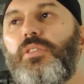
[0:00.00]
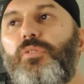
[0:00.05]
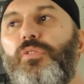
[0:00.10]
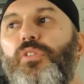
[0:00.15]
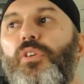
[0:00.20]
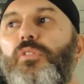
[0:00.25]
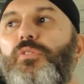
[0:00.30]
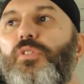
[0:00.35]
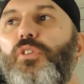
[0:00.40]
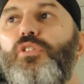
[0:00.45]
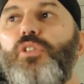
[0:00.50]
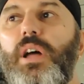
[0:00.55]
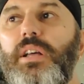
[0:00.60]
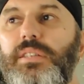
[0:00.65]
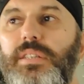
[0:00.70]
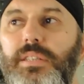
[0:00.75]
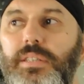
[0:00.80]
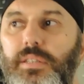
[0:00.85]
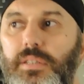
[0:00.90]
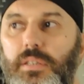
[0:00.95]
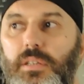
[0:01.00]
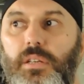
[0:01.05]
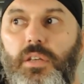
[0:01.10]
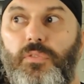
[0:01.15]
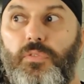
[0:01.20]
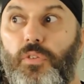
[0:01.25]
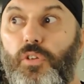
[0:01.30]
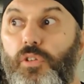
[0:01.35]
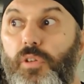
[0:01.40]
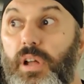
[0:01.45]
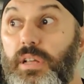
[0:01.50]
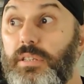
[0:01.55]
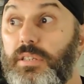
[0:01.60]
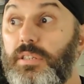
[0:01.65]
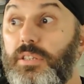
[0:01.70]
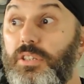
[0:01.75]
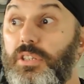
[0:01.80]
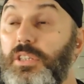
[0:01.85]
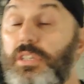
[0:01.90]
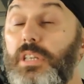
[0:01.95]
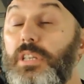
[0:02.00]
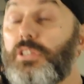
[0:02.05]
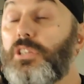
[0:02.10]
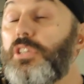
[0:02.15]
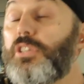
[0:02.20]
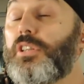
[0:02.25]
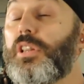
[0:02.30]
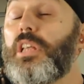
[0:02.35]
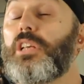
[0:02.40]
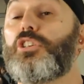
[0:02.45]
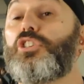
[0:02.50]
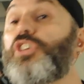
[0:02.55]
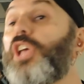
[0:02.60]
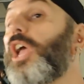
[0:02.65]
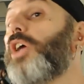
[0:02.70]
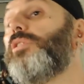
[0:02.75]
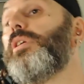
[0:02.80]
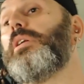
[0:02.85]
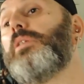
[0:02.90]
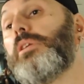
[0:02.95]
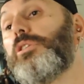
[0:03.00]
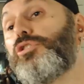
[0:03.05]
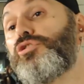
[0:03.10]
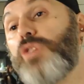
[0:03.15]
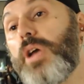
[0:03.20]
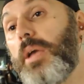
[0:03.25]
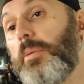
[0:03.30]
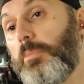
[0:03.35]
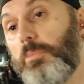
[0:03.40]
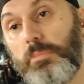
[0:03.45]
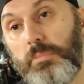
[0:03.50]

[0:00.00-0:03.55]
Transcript: Well, for us it's like sharing the dream.